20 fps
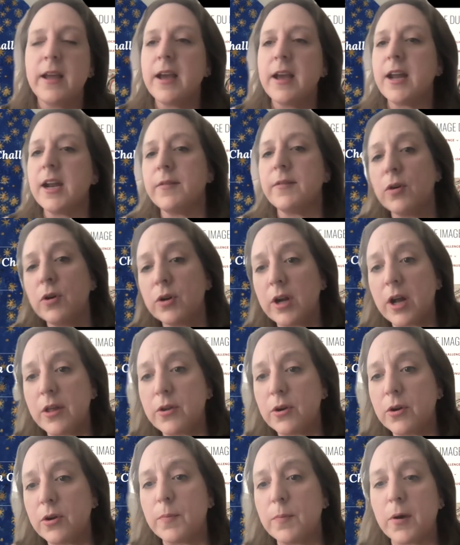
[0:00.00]
And I've heard
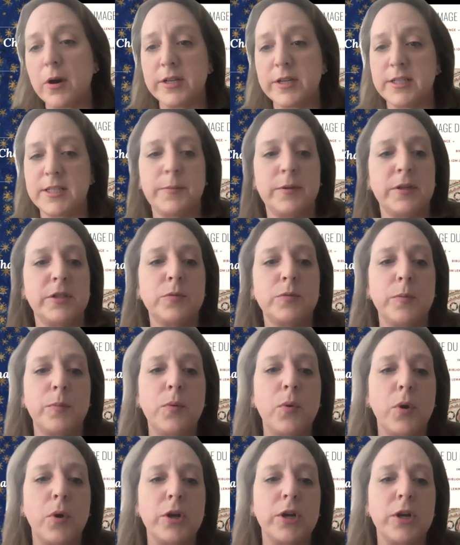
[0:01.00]
other participants
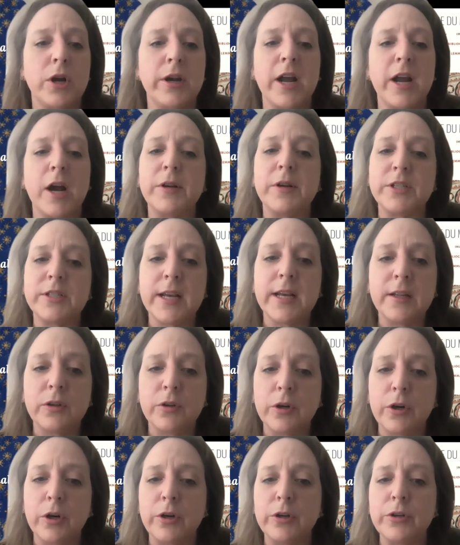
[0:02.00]
report on how much they
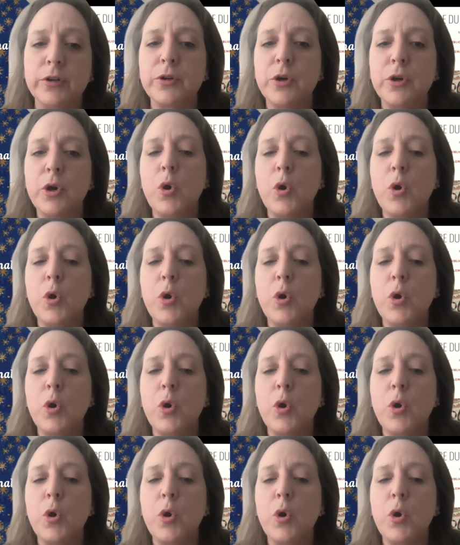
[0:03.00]
learned,